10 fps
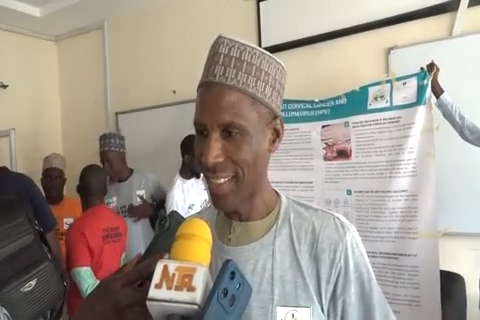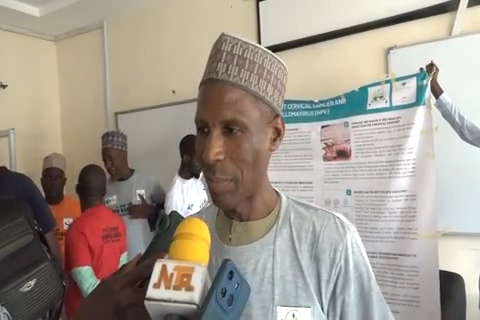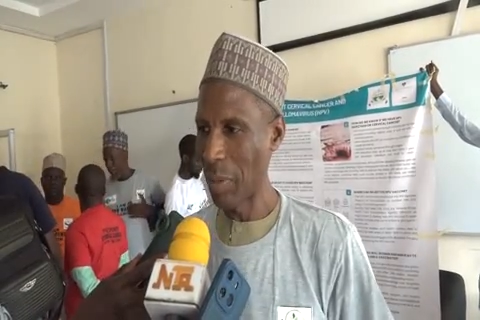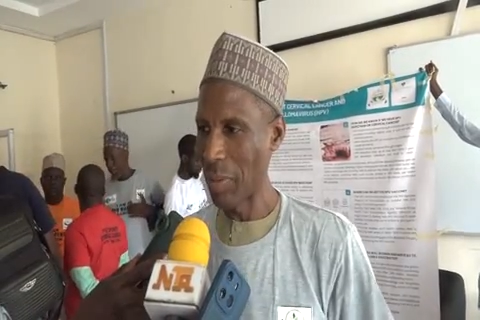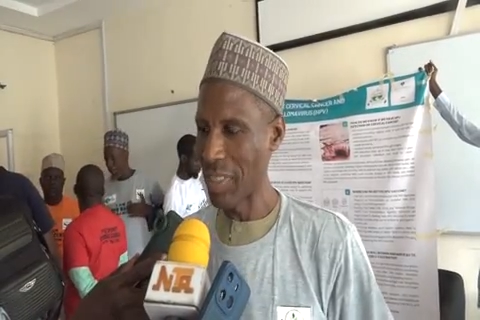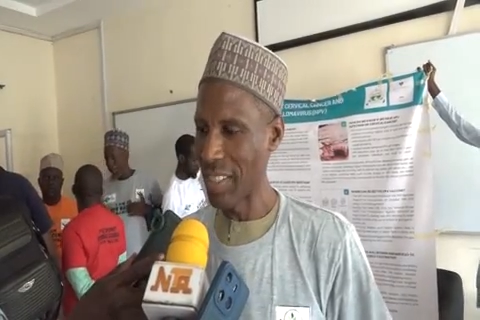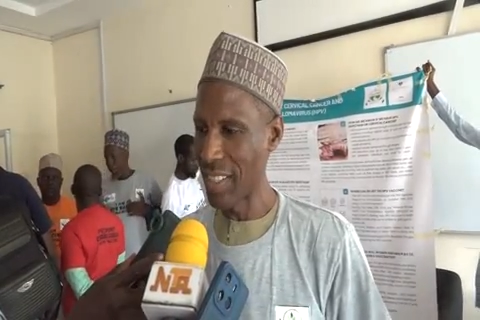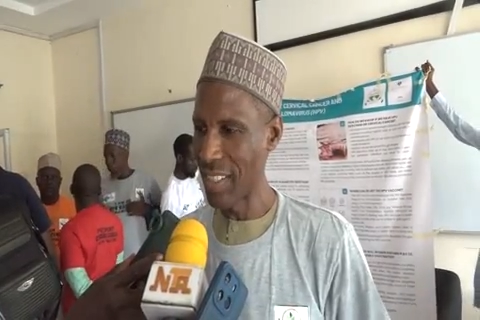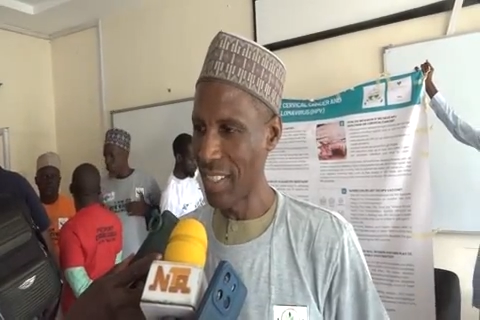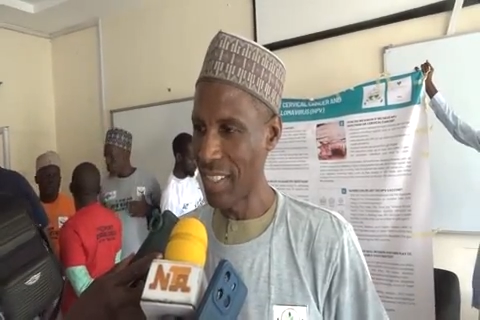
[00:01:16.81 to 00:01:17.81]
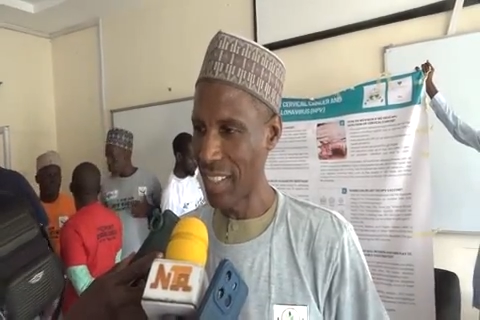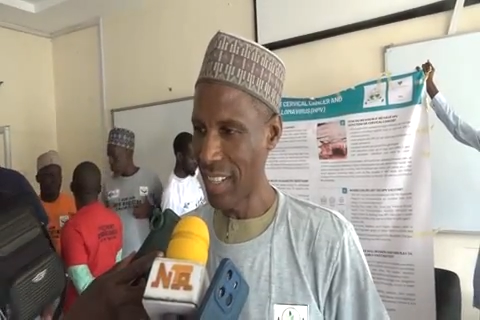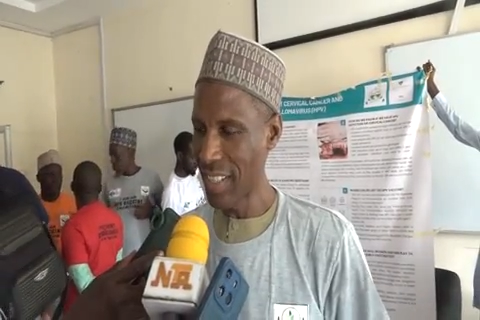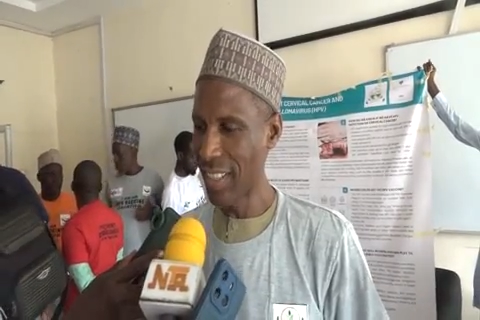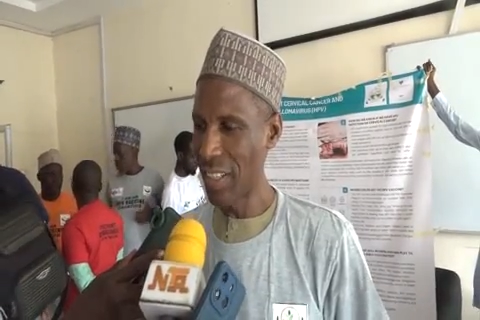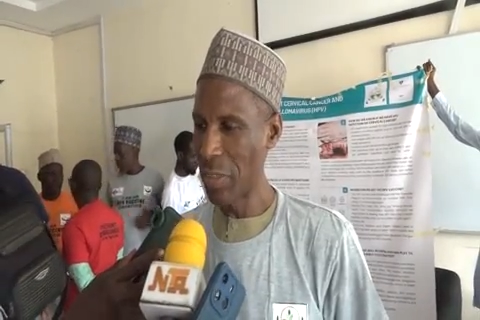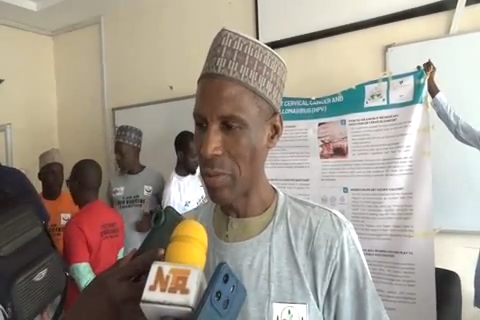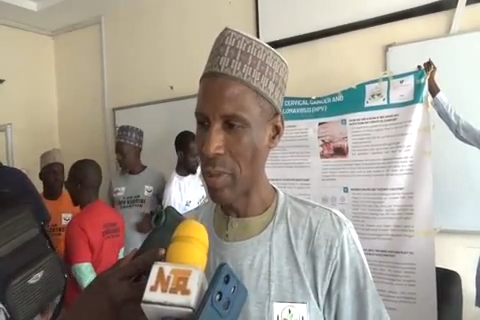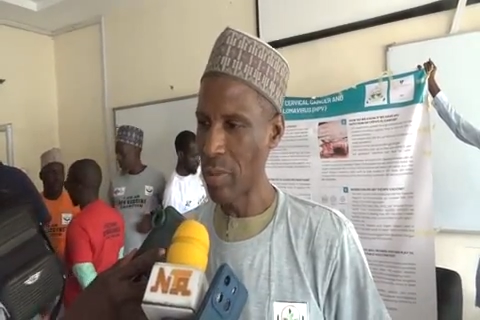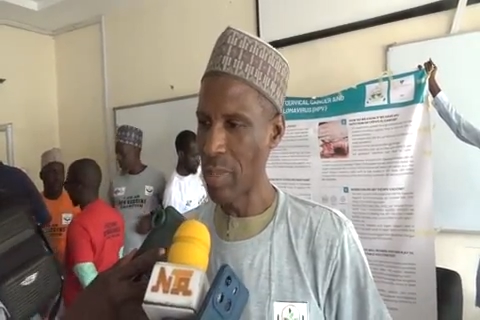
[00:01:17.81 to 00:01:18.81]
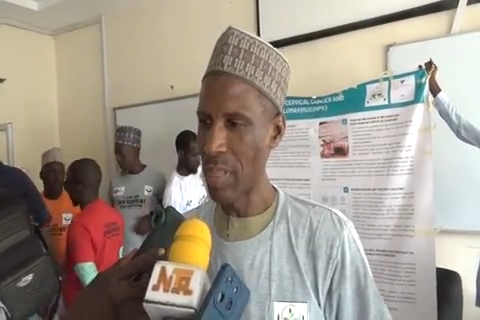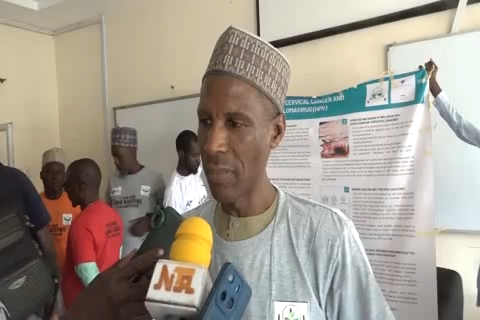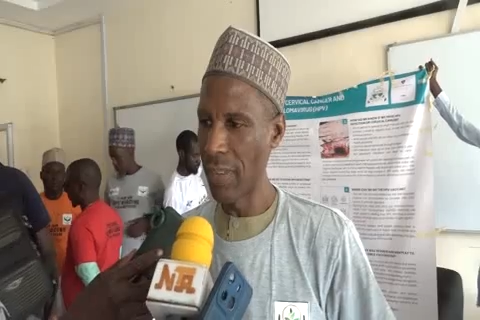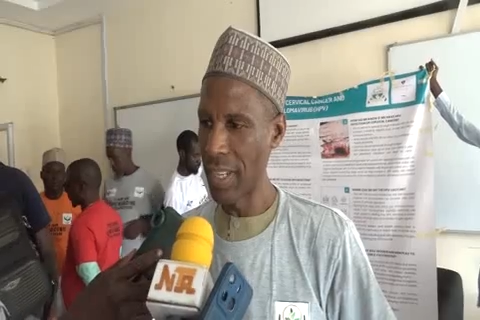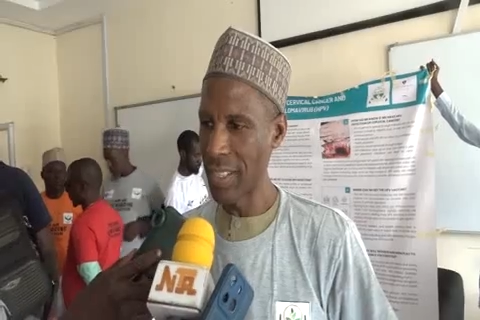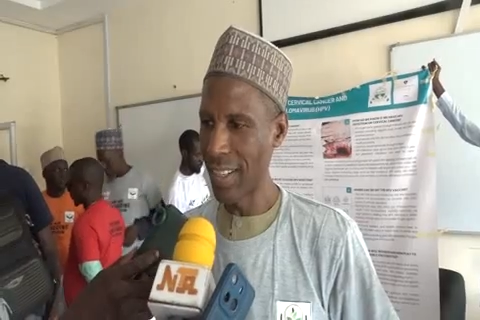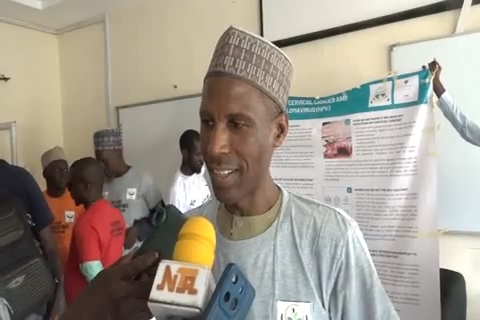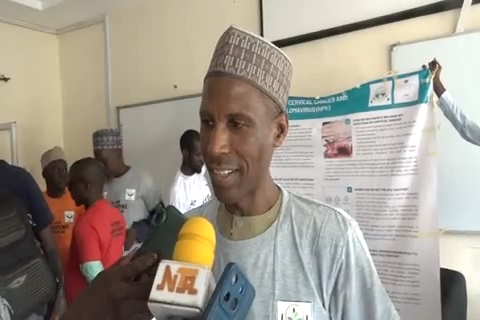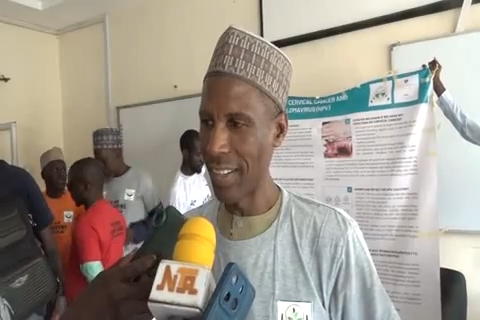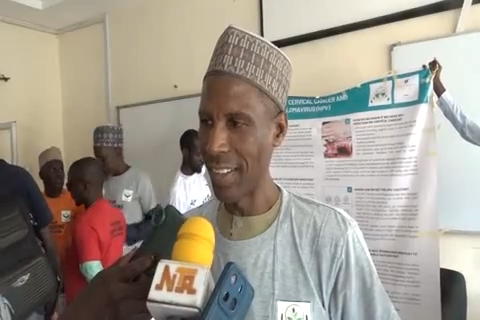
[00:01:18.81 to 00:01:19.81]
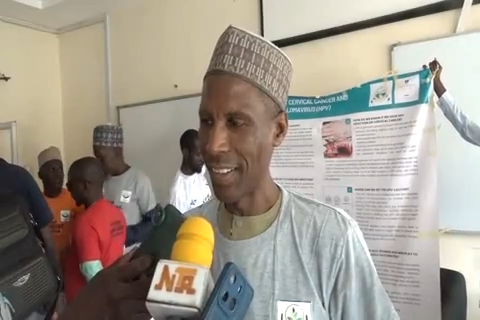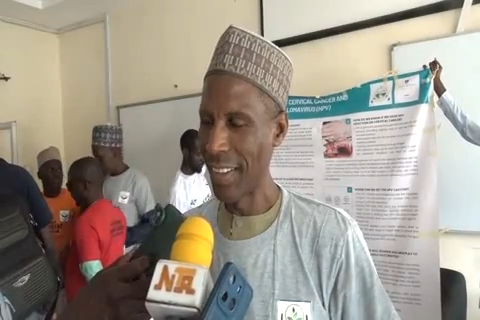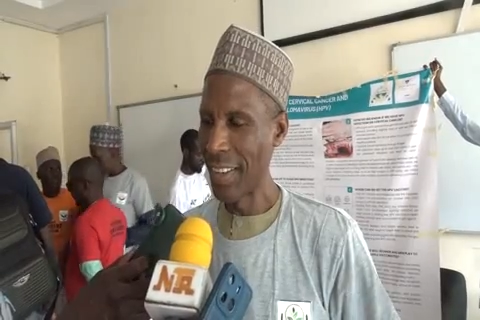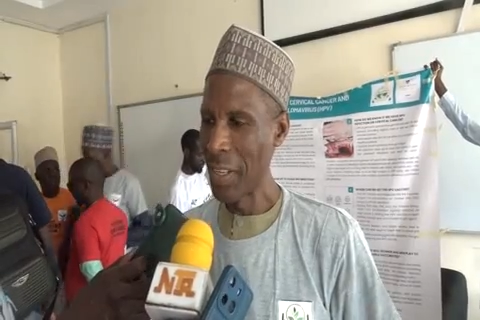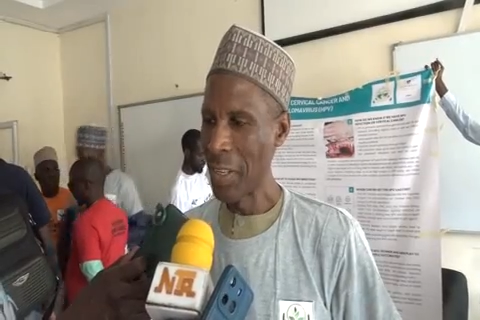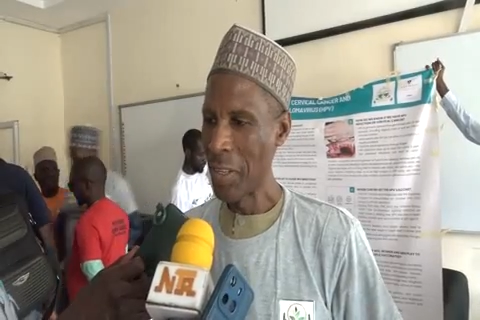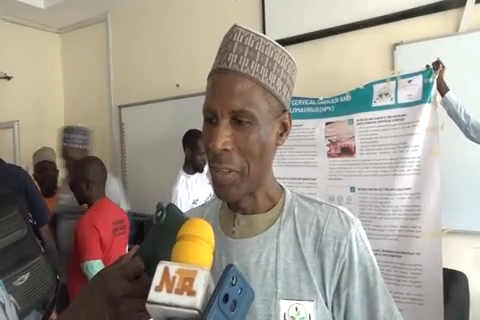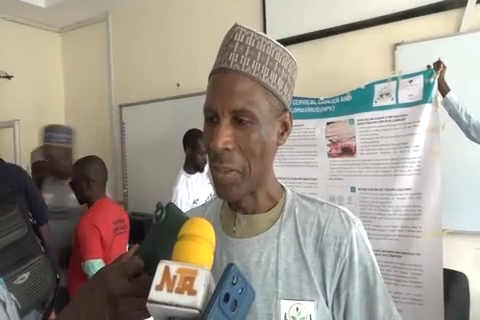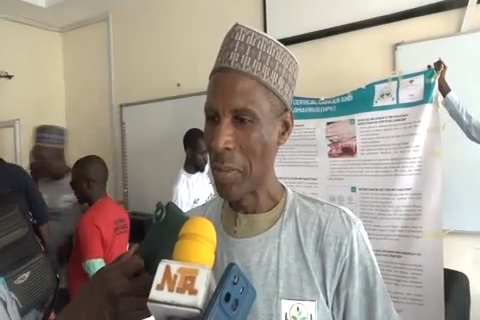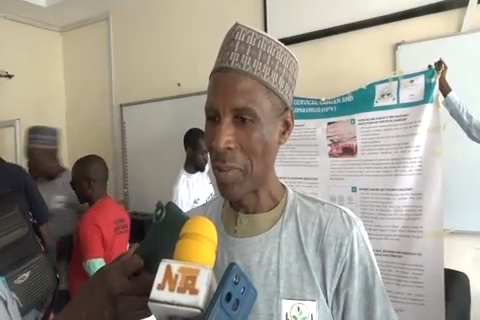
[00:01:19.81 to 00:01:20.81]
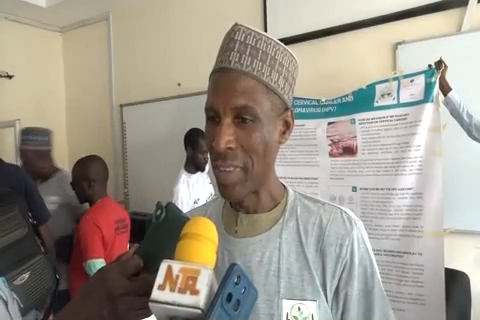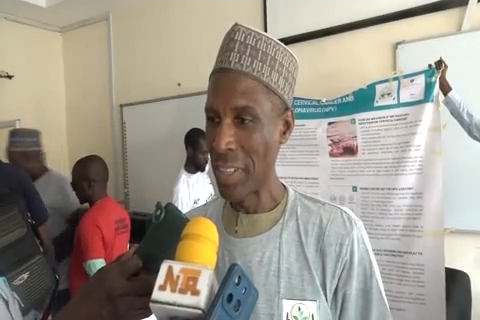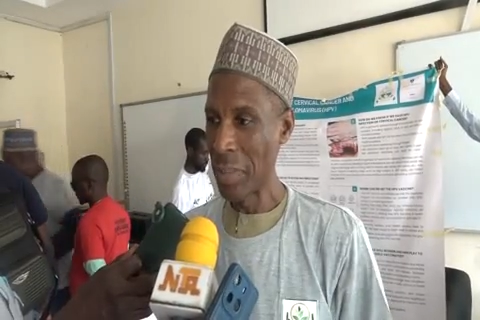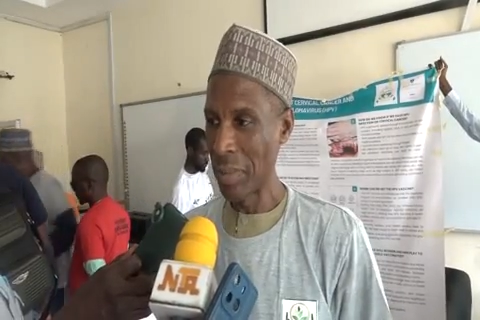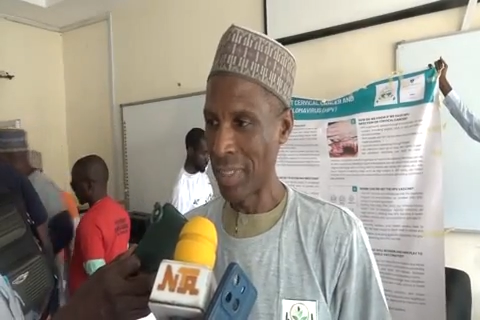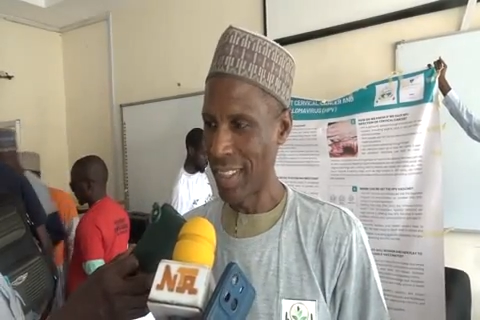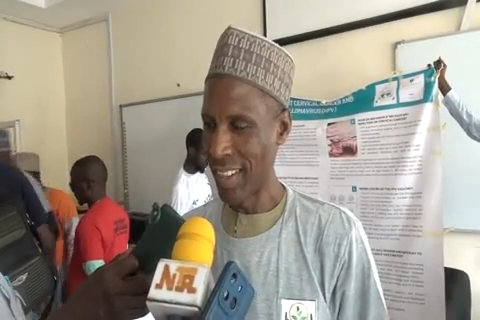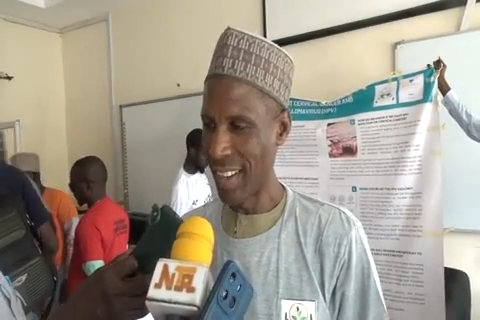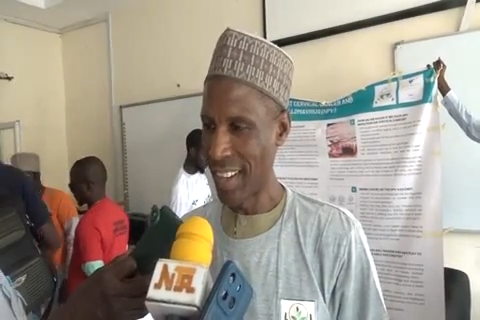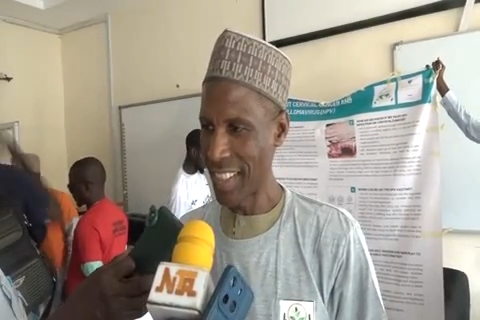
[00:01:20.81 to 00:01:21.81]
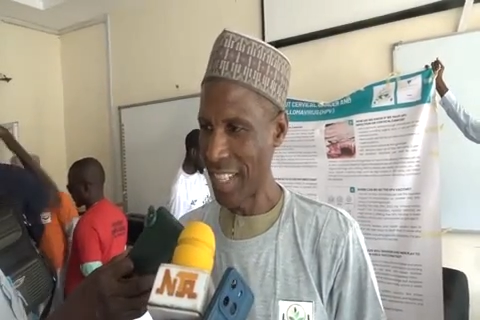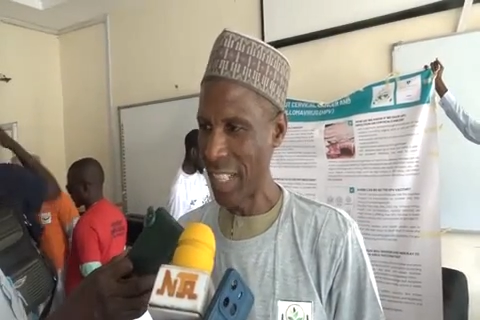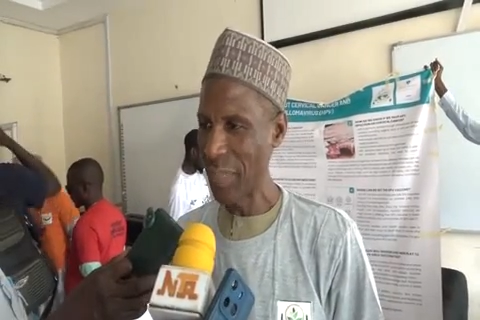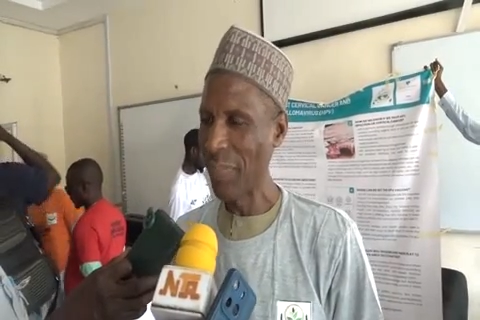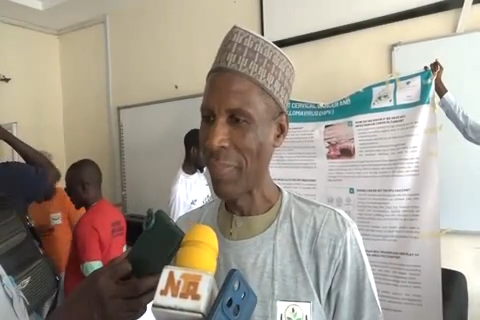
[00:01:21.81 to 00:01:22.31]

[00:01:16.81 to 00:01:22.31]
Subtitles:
about 60 states introduced the vaccine in 2023 last year.